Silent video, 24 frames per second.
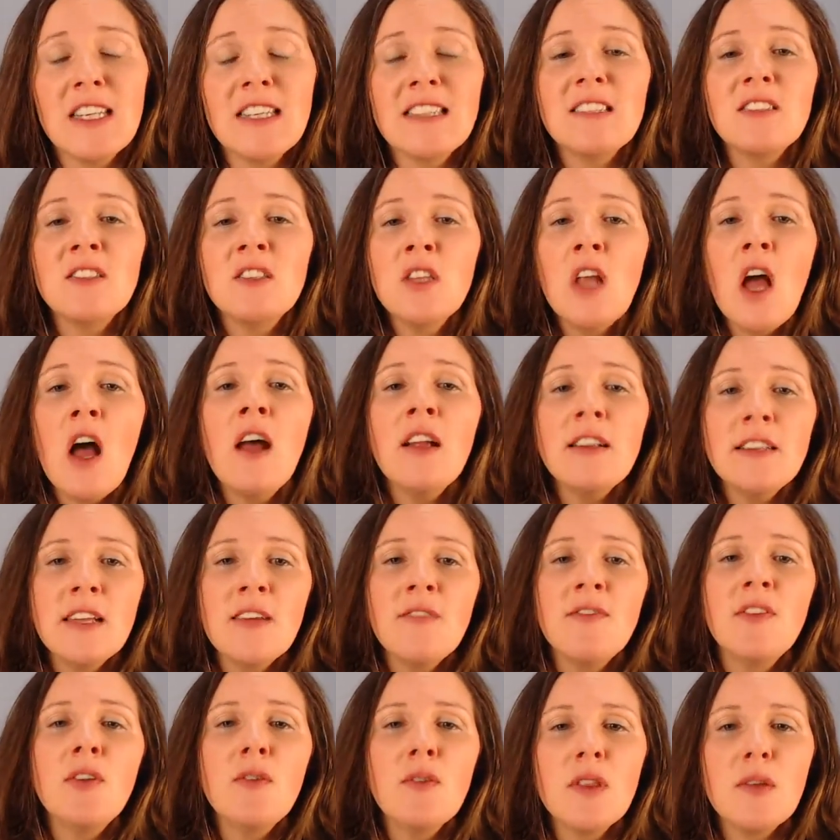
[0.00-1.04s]
It's not
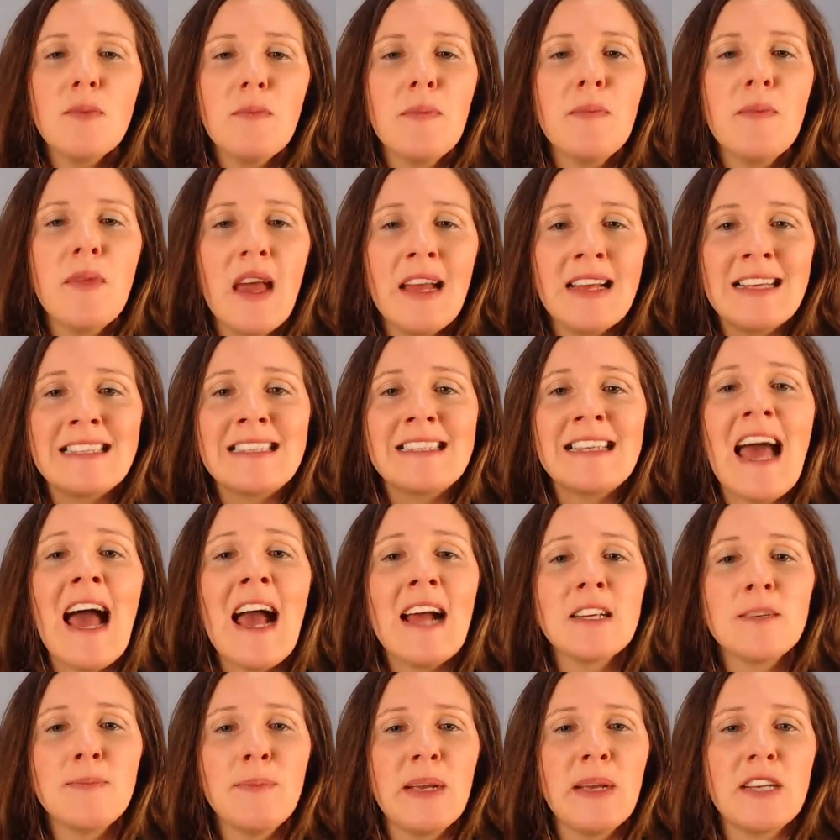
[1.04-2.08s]
giving you the
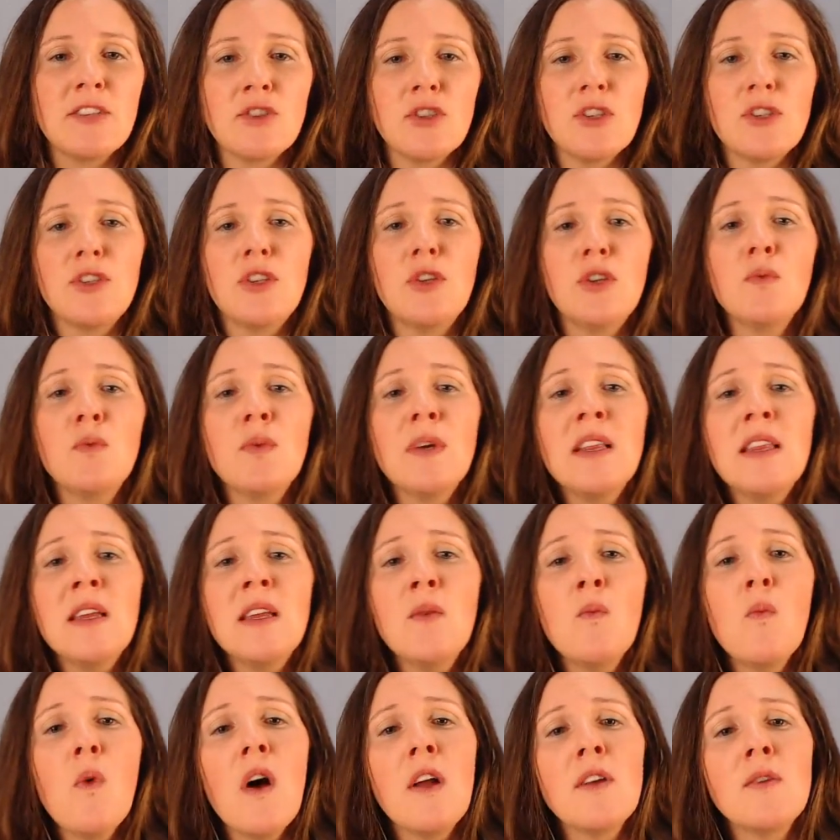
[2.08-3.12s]
exact picture. You really
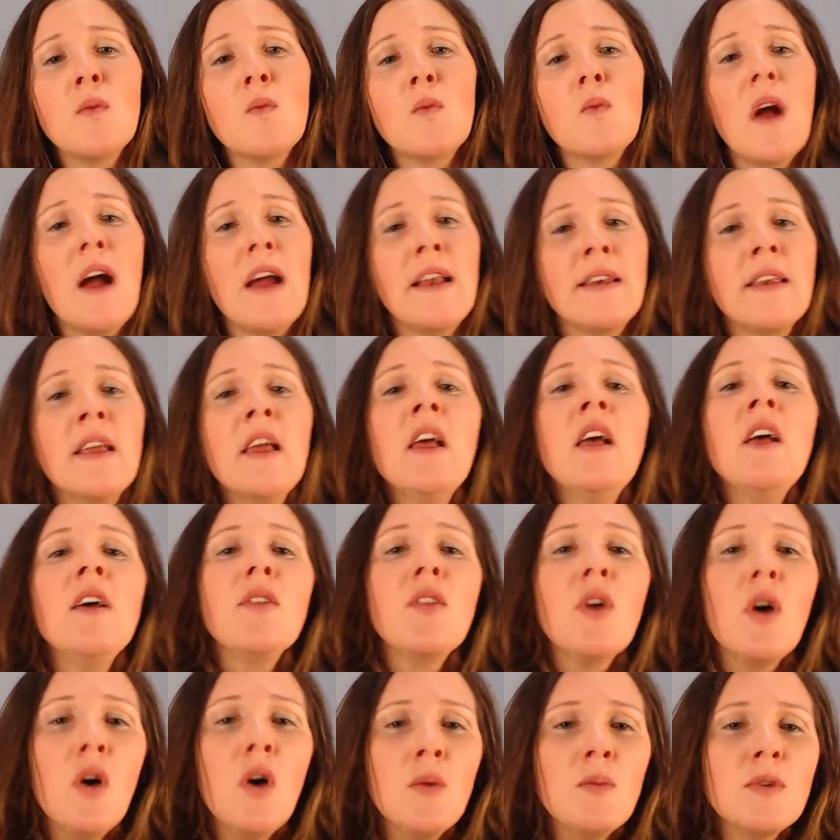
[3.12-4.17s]
want to run
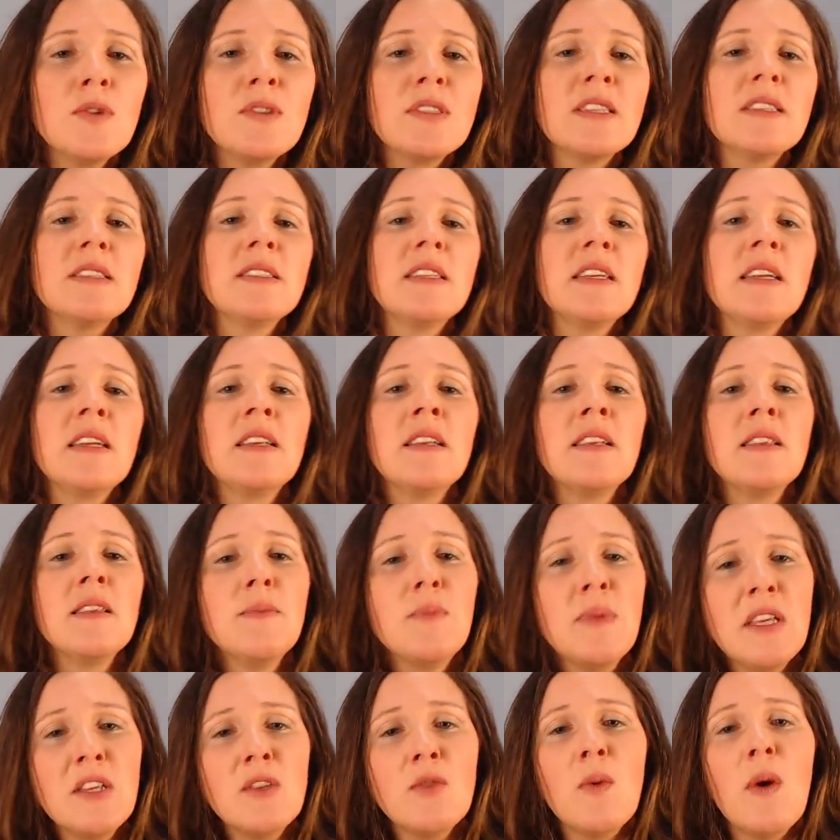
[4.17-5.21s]
the homocysteine and the
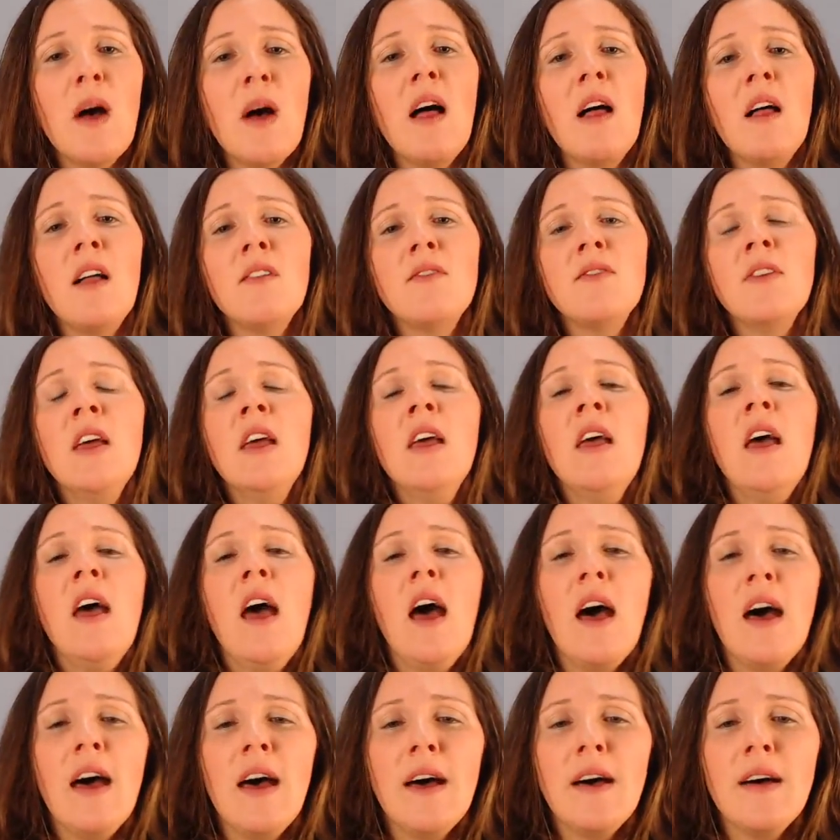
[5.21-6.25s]
B12
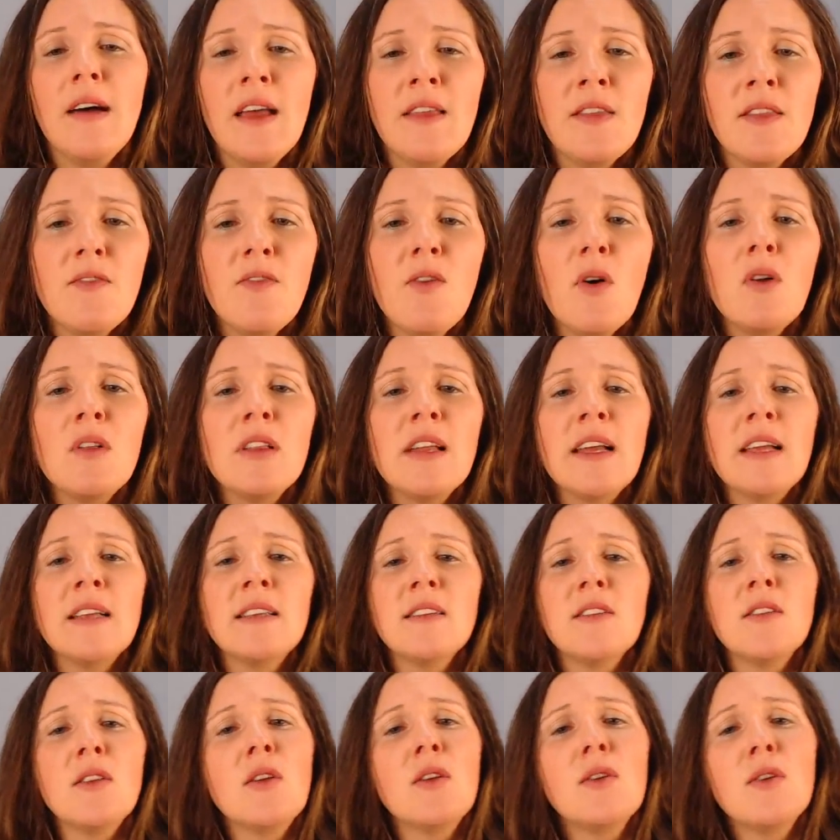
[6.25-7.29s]
and the folate
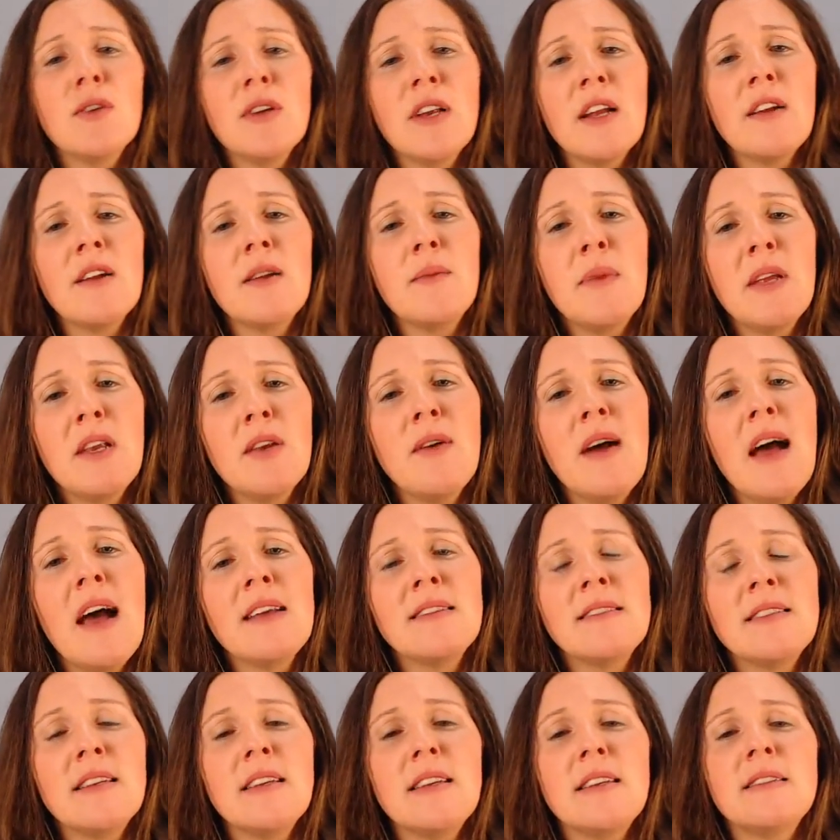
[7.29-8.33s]
and the urinary amino
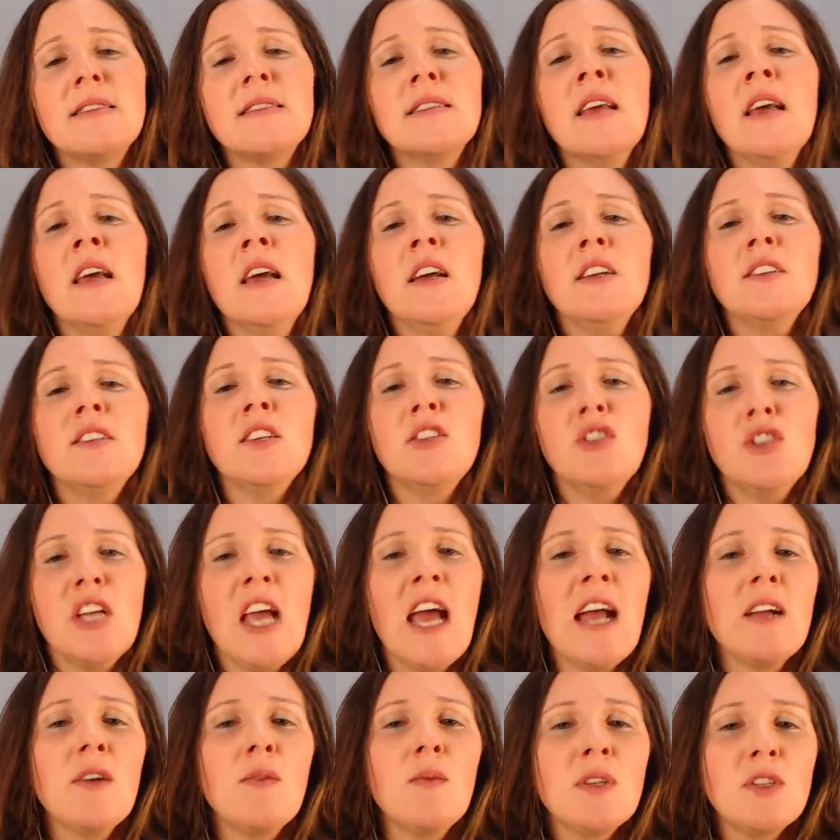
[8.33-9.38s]
acids to
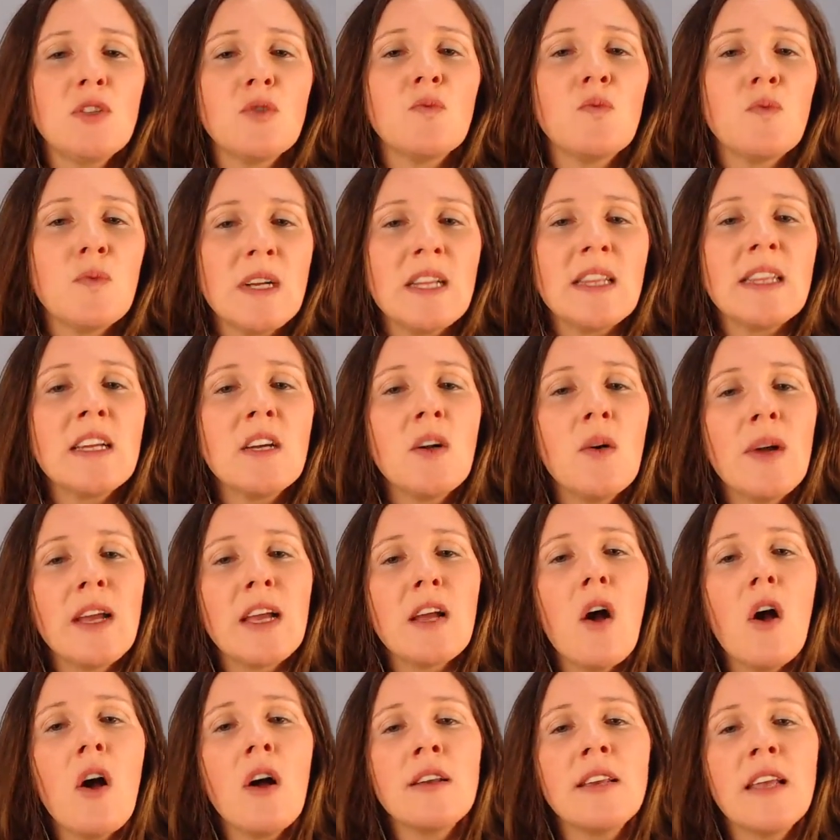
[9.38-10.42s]
check what's really
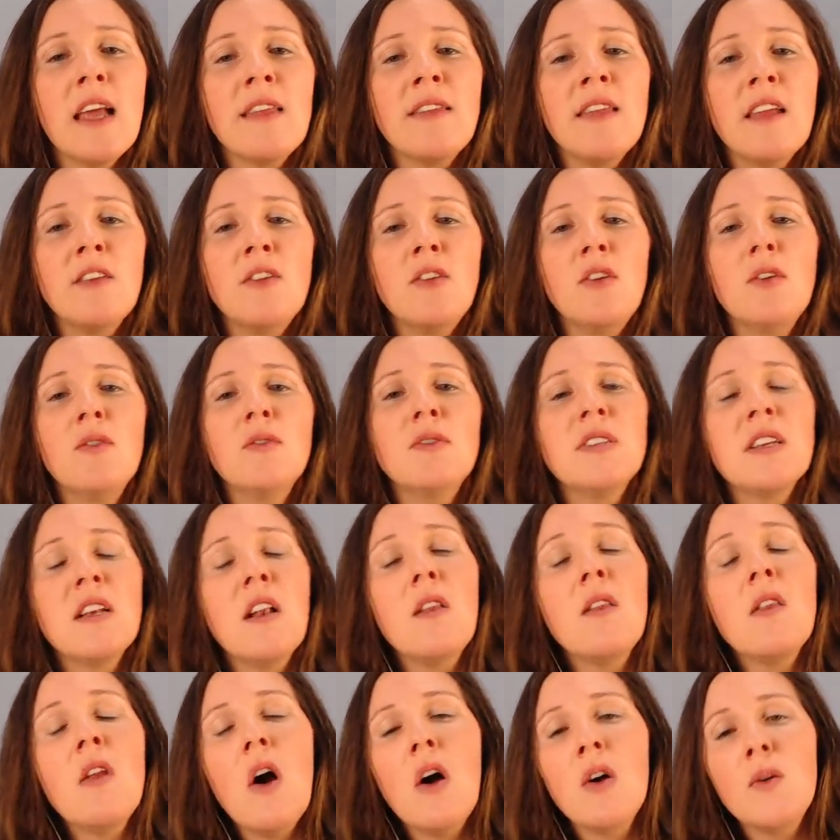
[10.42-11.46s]
going on, and then use it
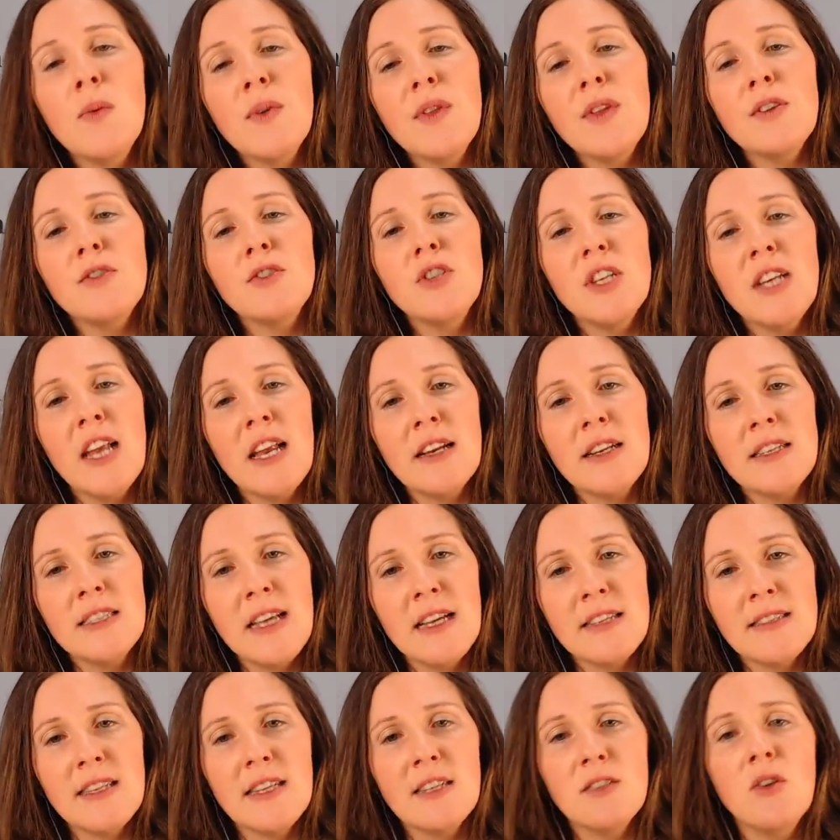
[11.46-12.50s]
along with your genetic
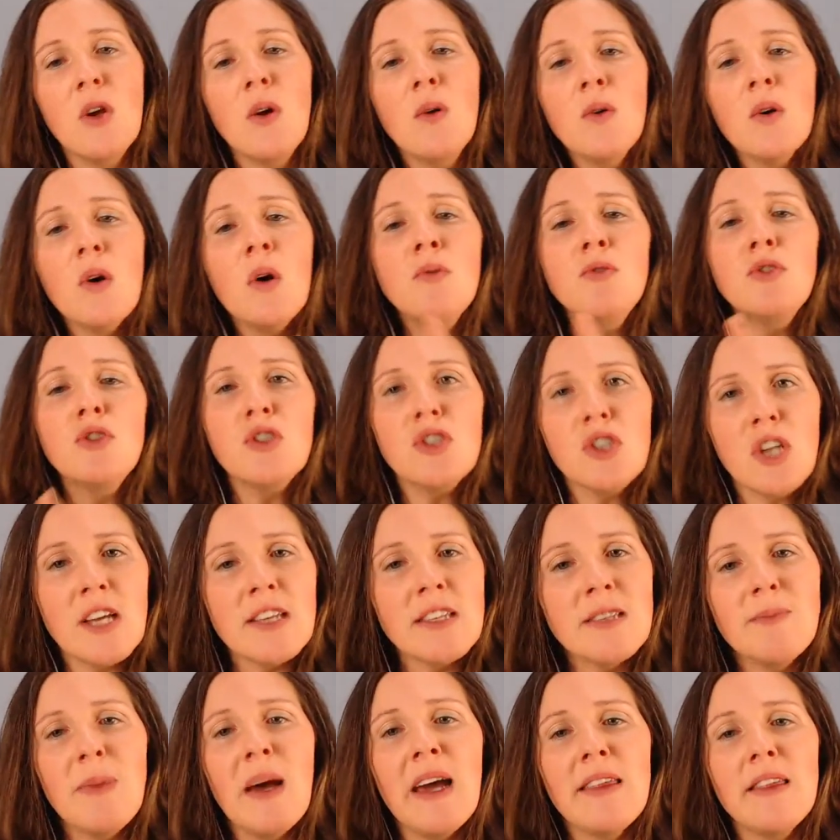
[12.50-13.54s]
testing. Don't go
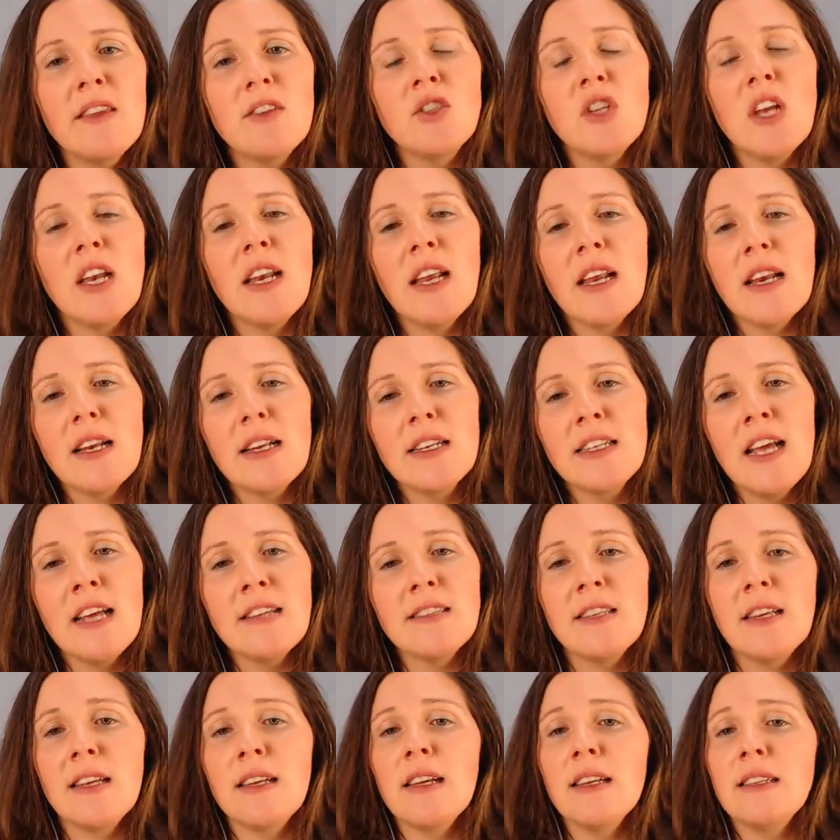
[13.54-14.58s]
just by the genetic
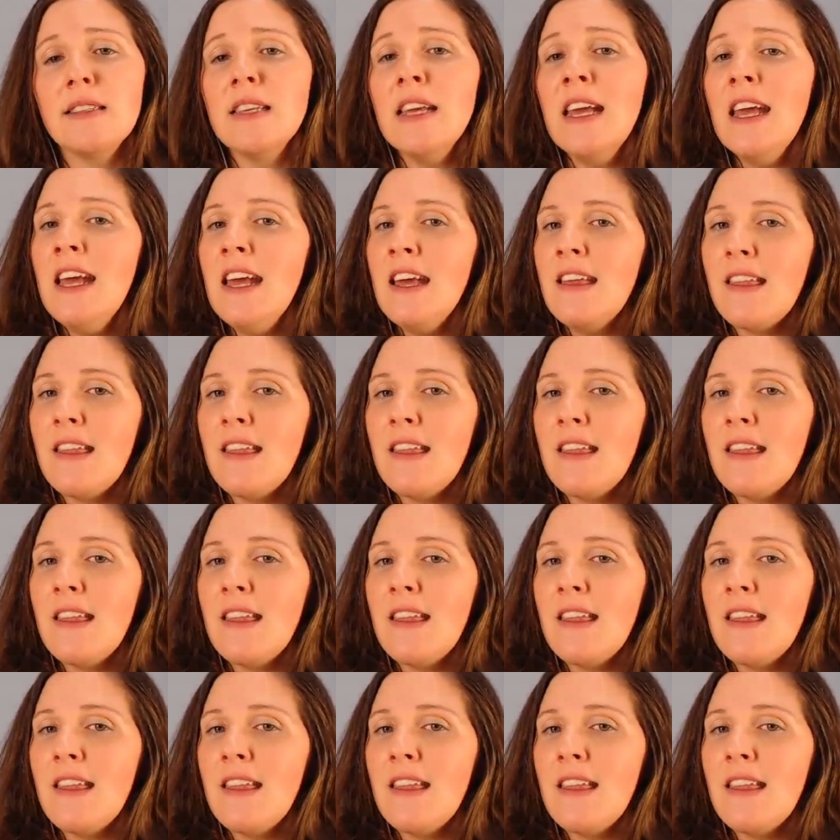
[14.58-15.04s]
testing, because